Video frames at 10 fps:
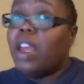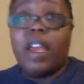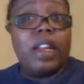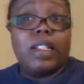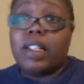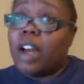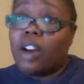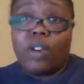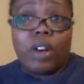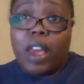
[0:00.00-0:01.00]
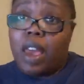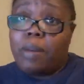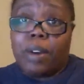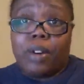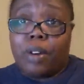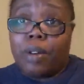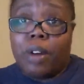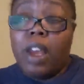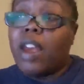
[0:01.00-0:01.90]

It is not going to happen, girl.